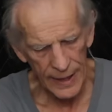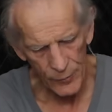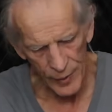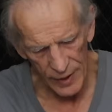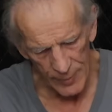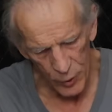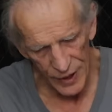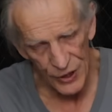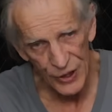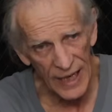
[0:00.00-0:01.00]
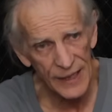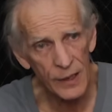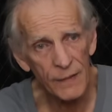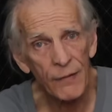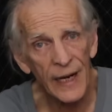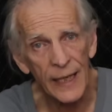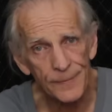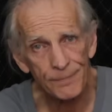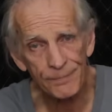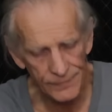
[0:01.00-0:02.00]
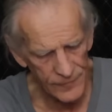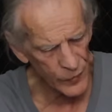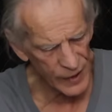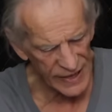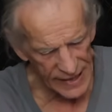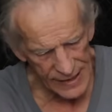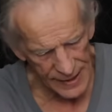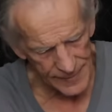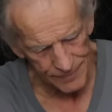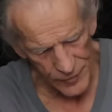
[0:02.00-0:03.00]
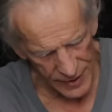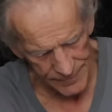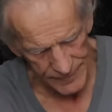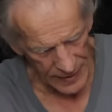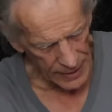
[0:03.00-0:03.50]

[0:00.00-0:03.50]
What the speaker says: and really put a shine on the fret. Really easy, right?